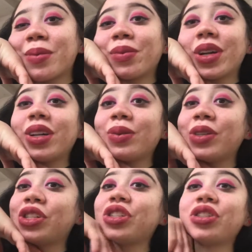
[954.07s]
But
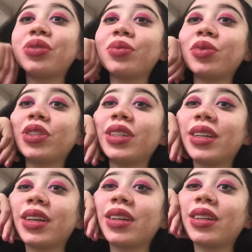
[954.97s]
anyway, she's doing pretty
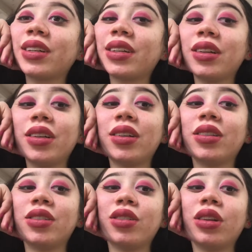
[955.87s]
good.
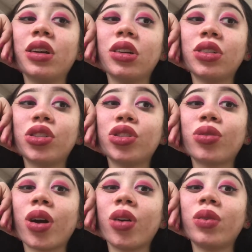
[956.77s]
She's
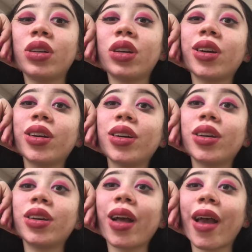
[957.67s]
growing
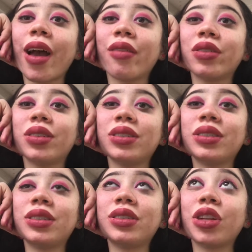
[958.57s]
good. I have
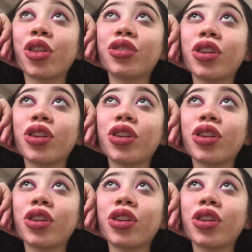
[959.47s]
another